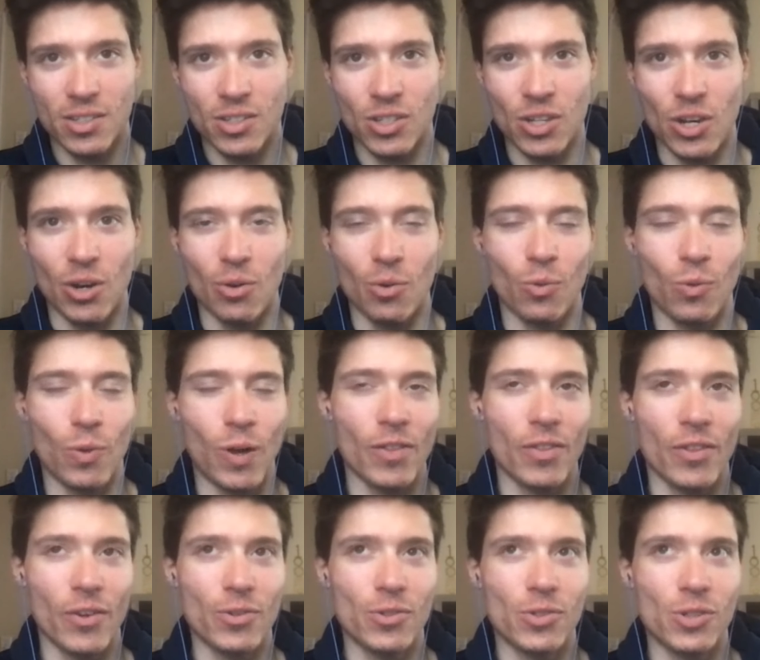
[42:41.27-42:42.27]
So while
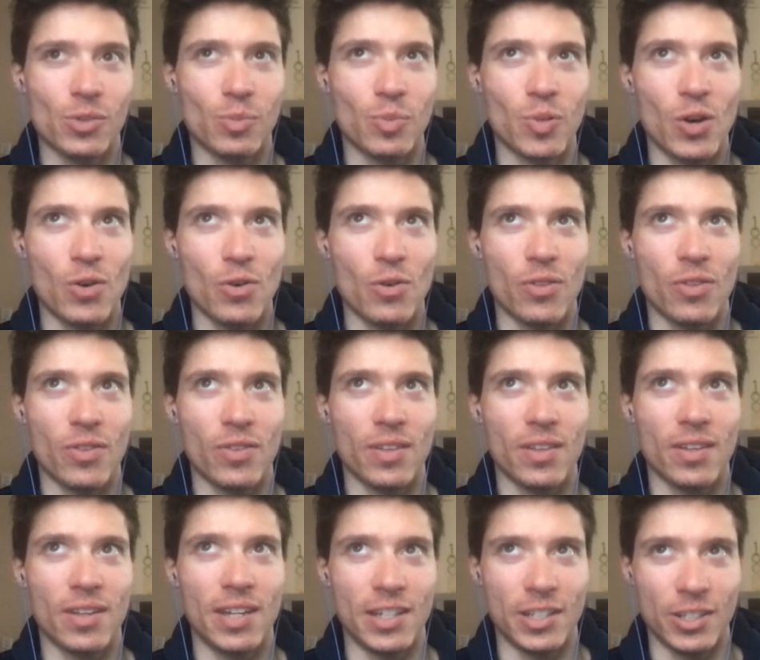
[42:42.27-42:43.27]
those are both
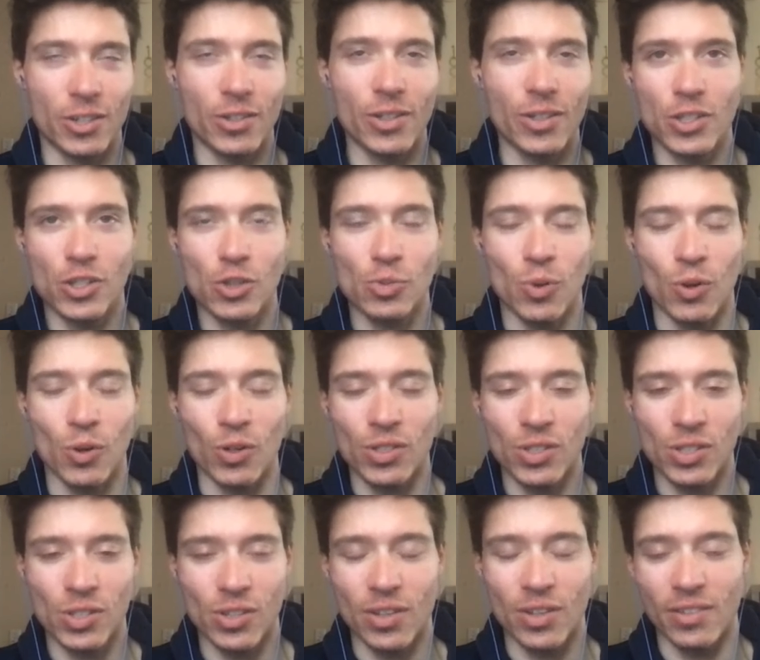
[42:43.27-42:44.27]
endurance
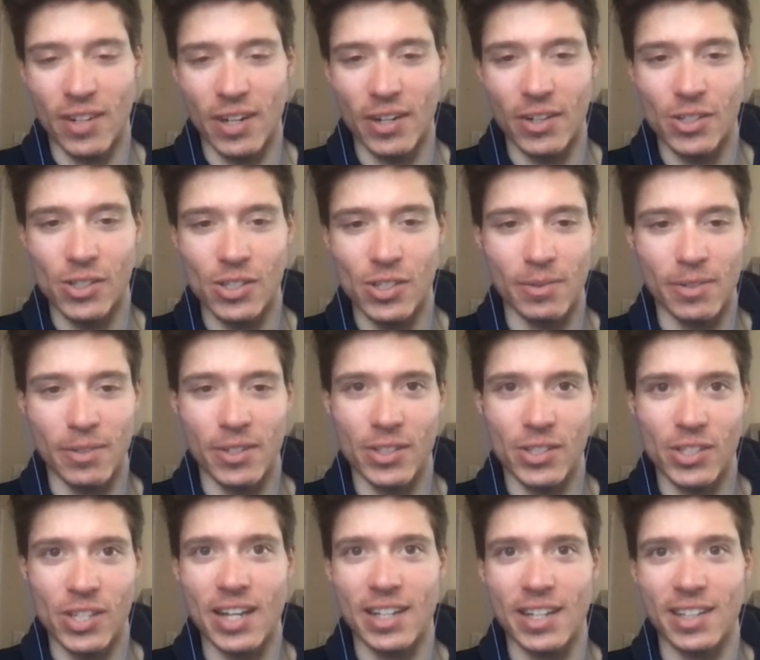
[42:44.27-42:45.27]
sports, so they're very similar to
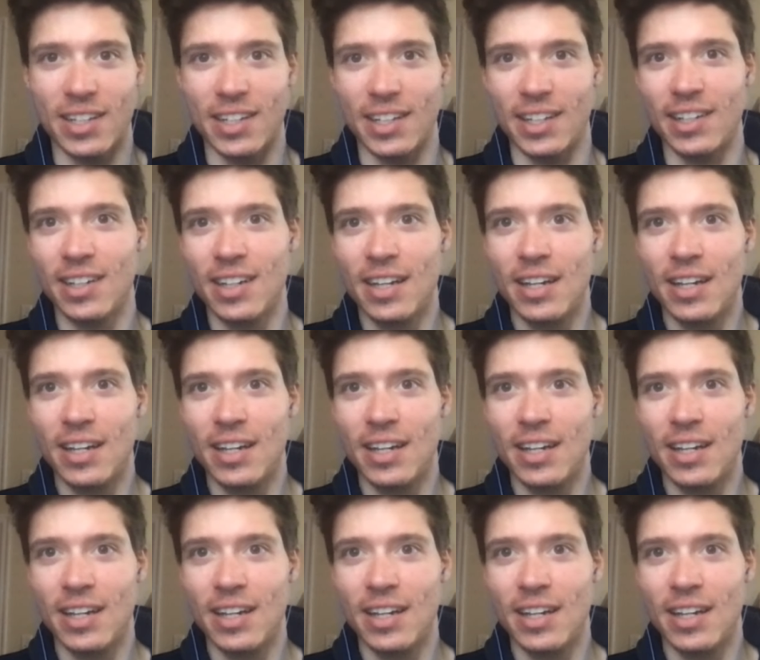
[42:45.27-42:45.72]
cycling,